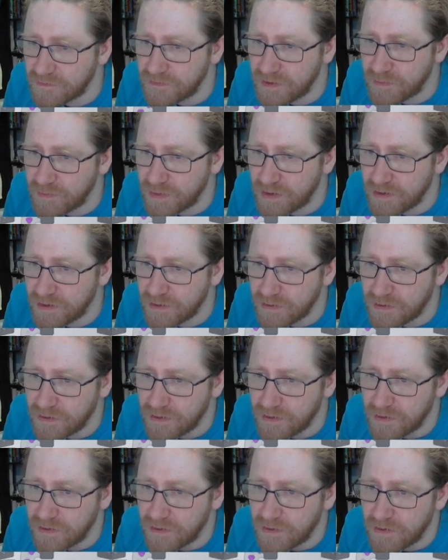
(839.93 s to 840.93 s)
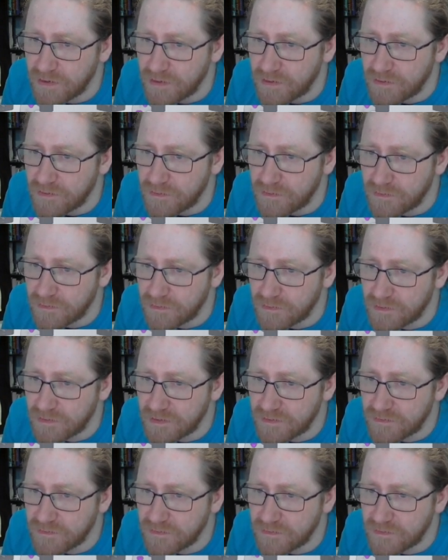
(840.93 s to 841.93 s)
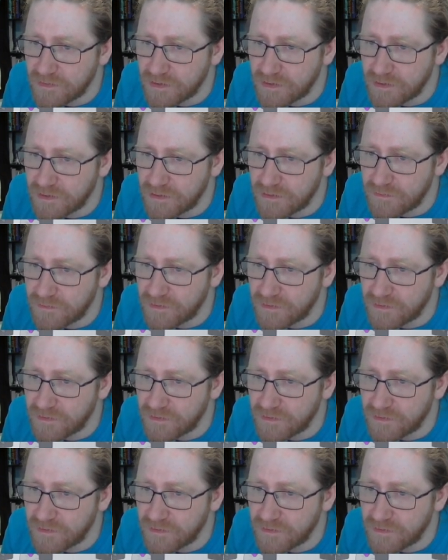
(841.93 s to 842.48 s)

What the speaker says: nearby. So let's just take, for